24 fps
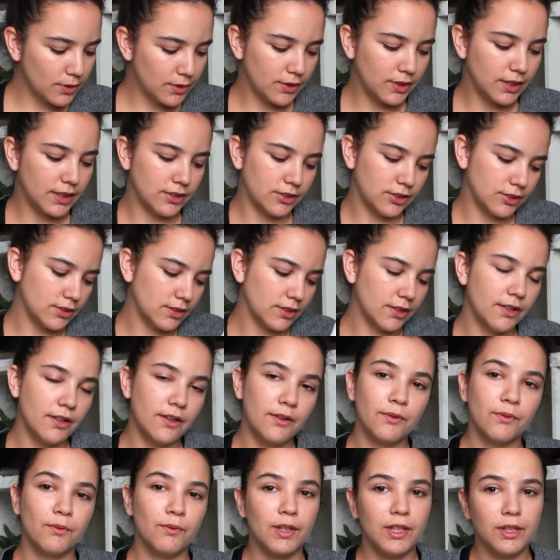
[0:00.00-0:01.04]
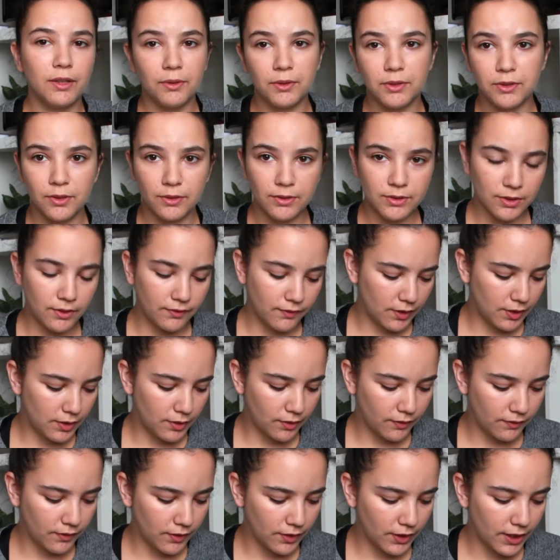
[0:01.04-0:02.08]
you can just reuse those over and over